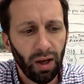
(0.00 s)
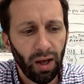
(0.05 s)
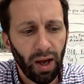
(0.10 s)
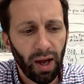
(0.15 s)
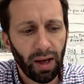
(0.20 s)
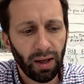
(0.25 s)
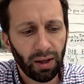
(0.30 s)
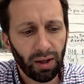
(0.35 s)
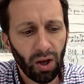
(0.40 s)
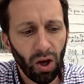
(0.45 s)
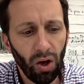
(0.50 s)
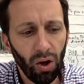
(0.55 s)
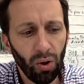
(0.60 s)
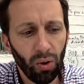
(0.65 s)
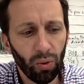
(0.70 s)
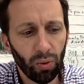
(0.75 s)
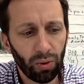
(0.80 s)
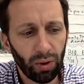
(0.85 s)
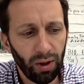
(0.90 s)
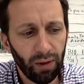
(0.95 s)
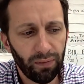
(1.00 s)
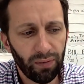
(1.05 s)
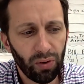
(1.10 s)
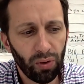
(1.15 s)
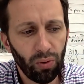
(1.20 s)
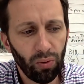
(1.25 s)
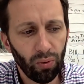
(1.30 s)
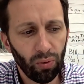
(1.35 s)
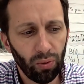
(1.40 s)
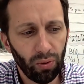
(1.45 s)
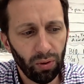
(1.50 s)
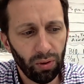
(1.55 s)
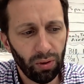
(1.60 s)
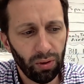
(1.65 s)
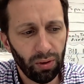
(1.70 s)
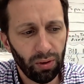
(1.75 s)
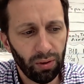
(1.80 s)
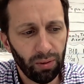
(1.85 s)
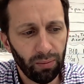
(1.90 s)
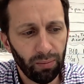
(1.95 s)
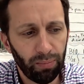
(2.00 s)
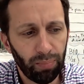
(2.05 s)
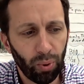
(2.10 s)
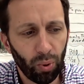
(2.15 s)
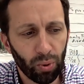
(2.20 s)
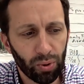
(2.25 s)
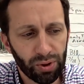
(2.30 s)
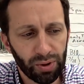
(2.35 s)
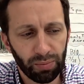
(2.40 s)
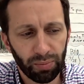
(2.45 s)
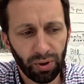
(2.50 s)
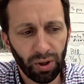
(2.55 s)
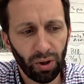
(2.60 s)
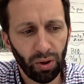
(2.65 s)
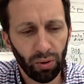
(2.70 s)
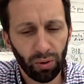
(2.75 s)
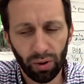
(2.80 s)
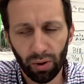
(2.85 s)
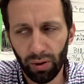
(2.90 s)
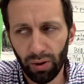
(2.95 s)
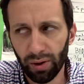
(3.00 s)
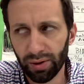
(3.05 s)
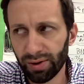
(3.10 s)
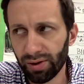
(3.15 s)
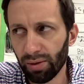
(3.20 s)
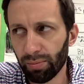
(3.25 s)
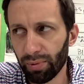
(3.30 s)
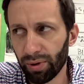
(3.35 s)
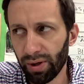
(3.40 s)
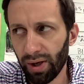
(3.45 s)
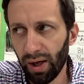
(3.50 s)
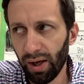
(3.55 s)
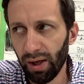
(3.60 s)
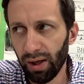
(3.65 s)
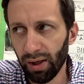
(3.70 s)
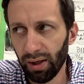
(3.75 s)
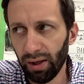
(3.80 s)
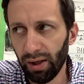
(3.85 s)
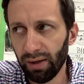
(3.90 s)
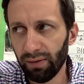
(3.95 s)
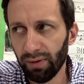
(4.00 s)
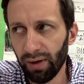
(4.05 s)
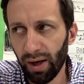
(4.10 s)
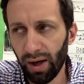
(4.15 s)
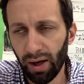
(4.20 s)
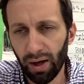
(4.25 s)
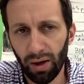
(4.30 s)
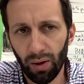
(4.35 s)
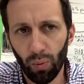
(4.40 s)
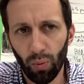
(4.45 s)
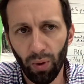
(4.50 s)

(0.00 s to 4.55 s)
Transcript: A Coke, if you pour some Coke on a summer day and leave it out,